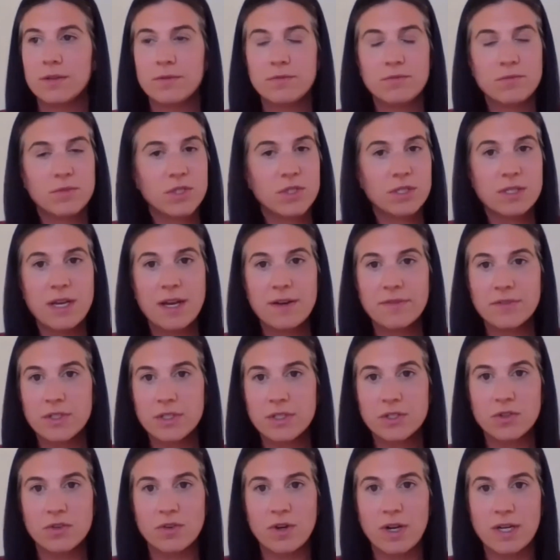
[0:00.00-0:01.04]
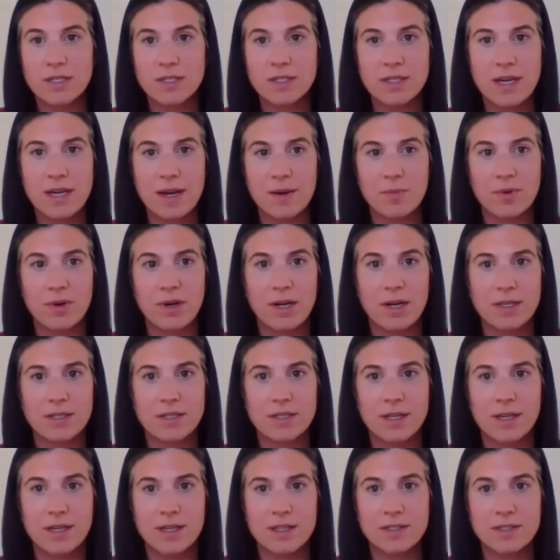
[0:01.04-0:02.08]
you just have to trust that
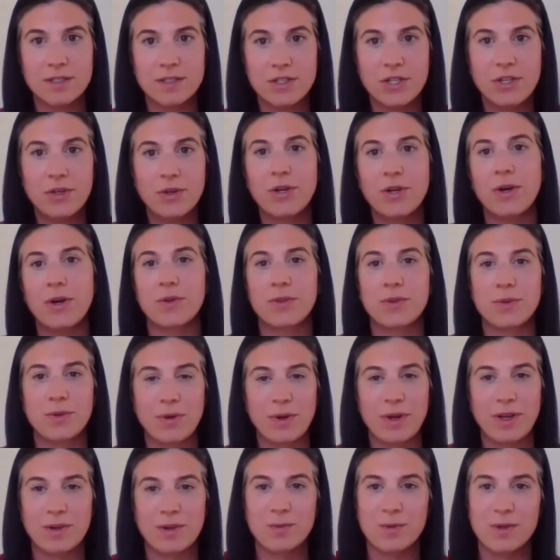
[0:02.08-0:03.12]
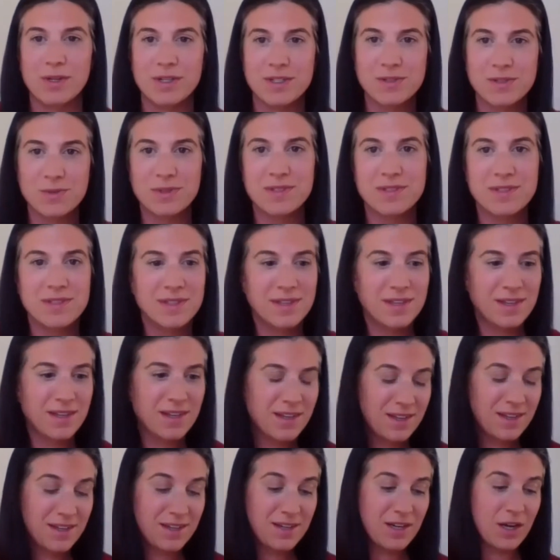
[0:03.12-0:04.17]
process as you go through it, which was,
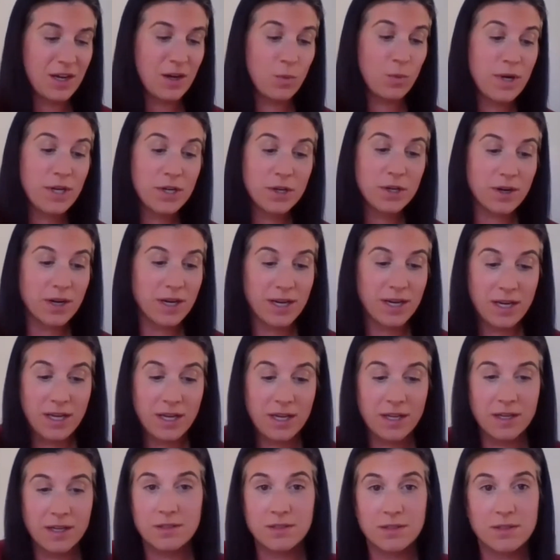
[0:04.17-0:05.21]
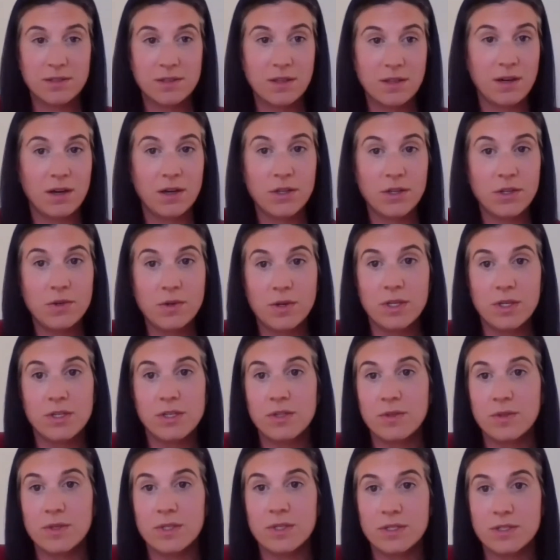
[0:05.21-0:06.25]
when you're in it, all you can
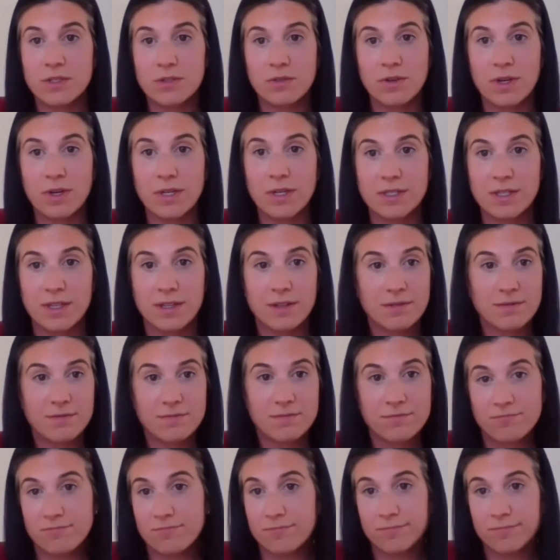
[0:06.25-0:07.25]
do is trust it.